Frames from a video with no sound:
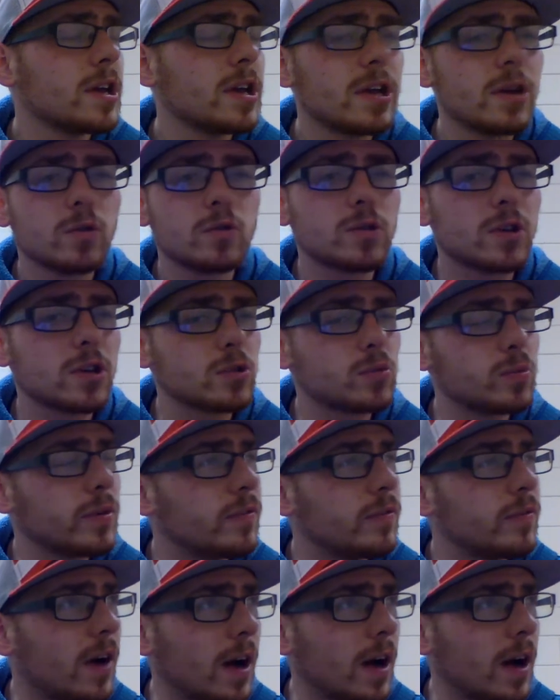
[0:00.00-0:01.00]
It was because
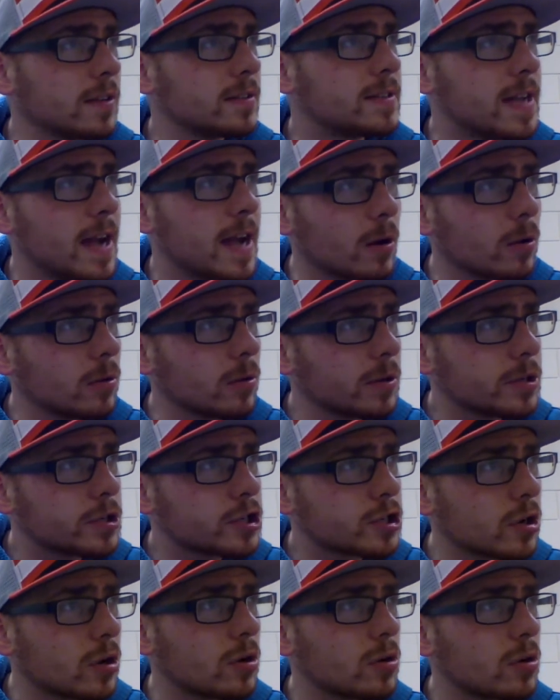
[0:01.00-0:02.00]
we voluntarily
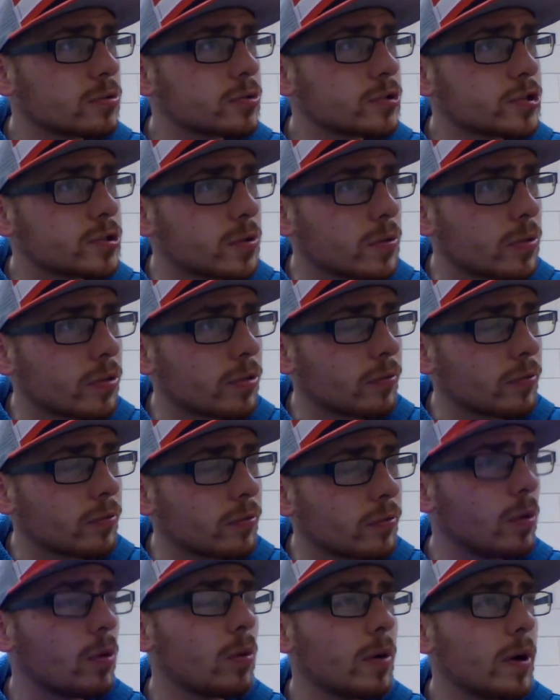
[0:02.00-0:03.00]
chose to
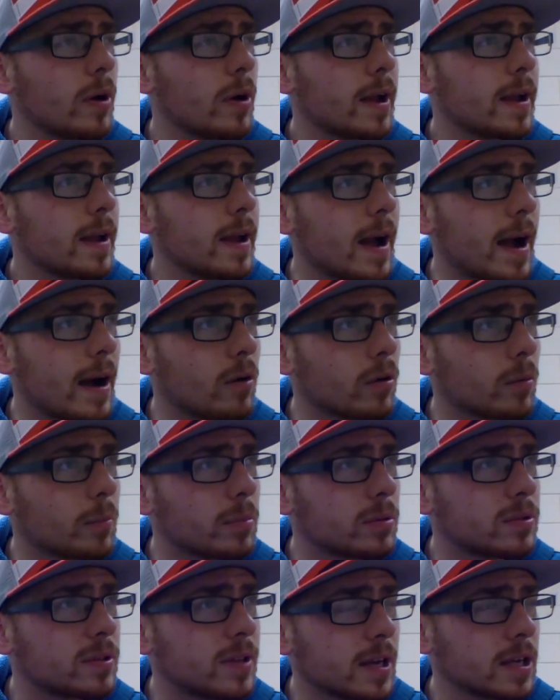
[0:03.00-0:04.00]
throw away
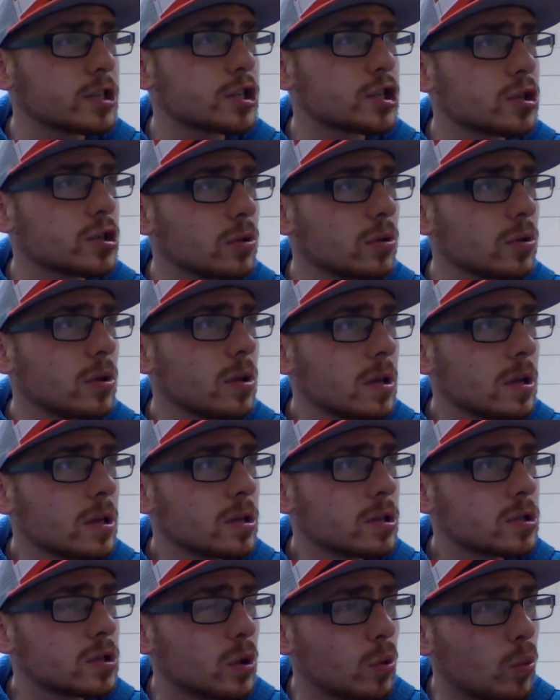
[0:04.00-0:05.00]
our potential
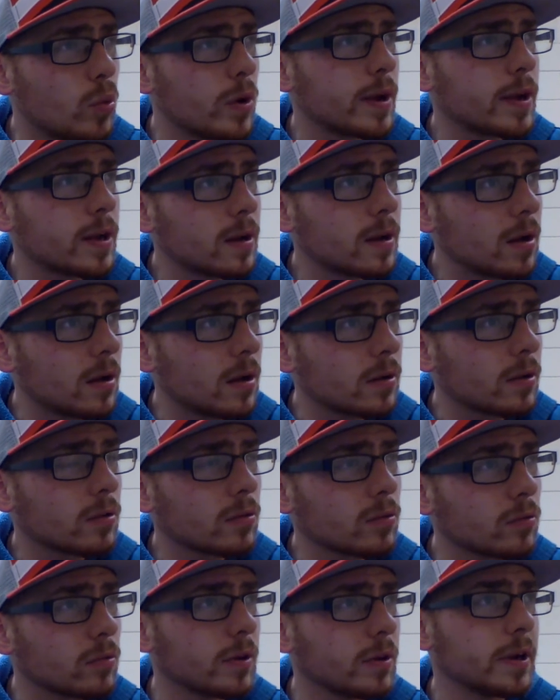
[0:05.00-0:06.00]
to win
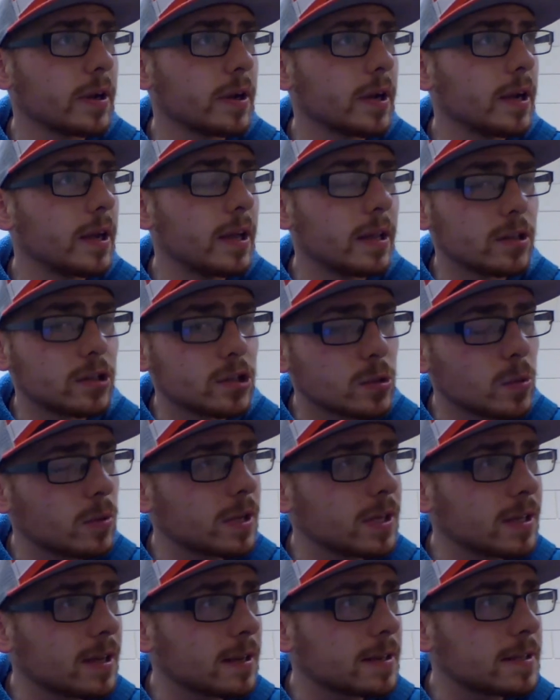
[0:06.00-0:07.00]
another ring. In
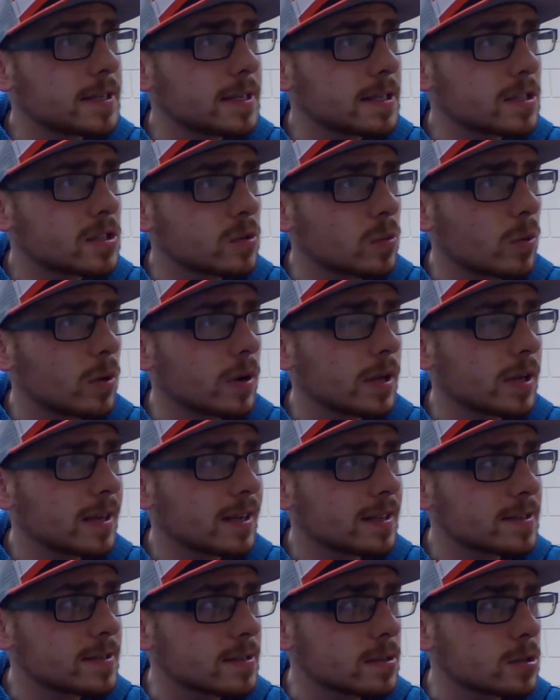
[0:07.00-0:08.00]
2019-20
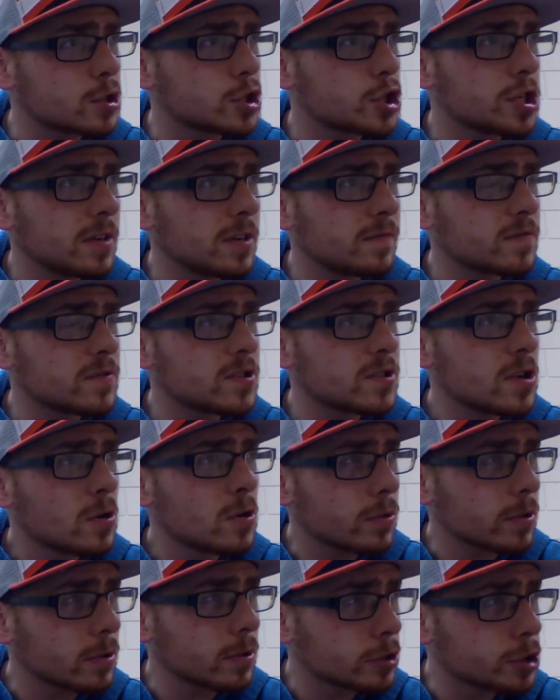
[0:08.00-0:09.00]
against the
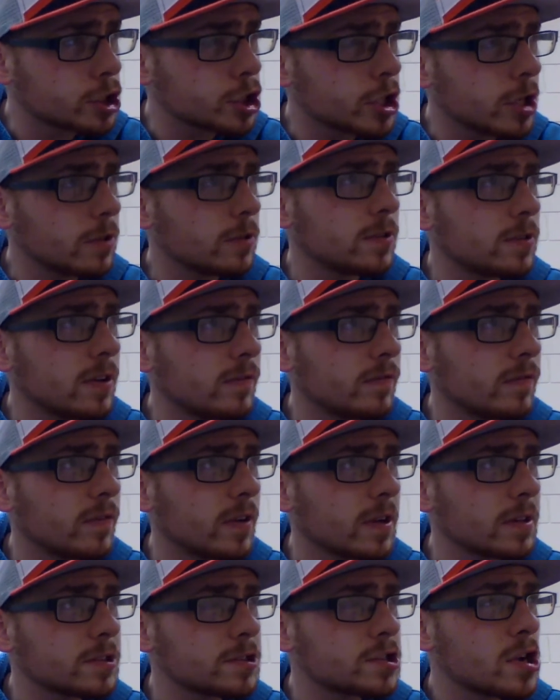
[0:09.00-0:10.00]
Chiefs, with their shit
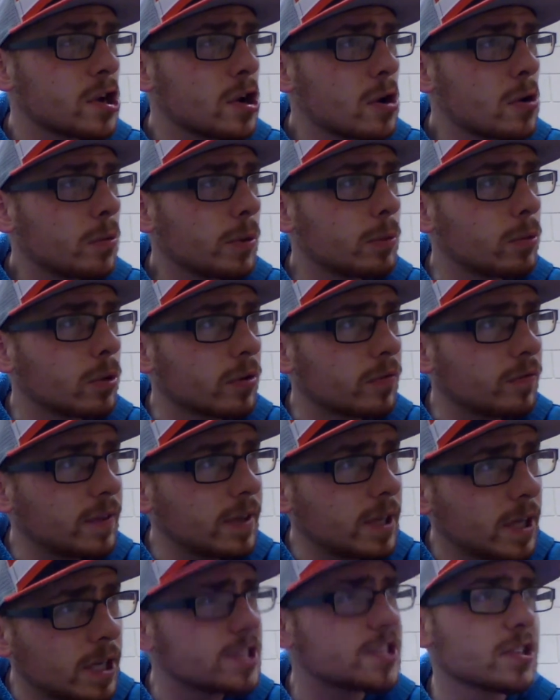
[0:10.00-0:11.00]
defense, we would
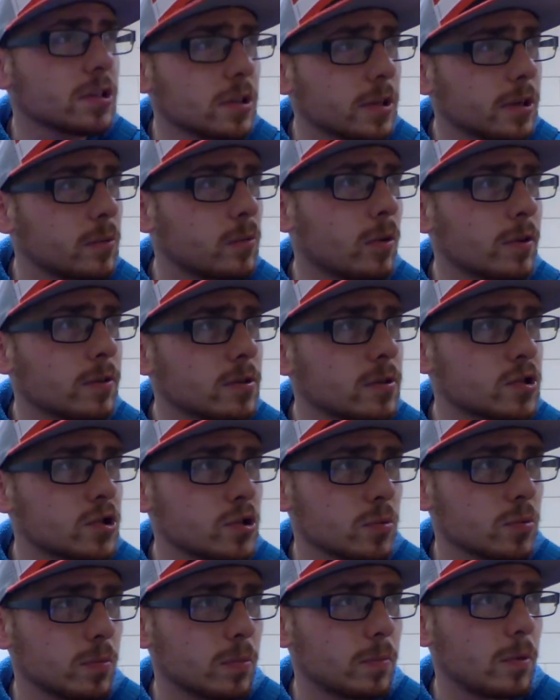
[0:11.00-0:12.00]
have easily won the
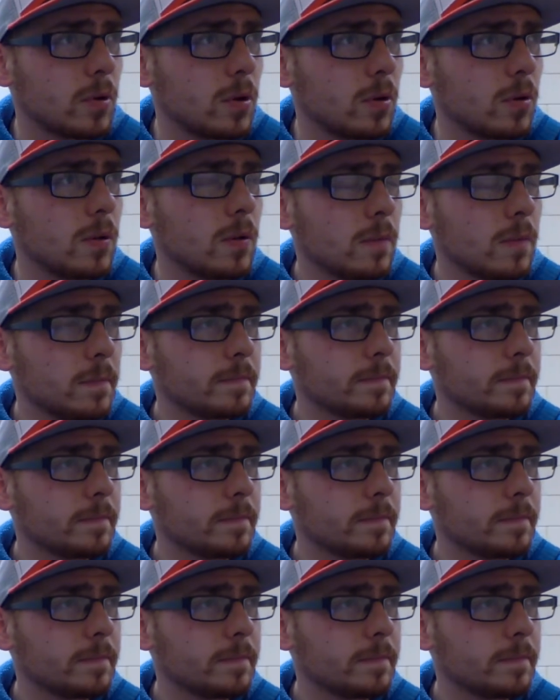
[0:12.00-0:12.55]
Super Bowl.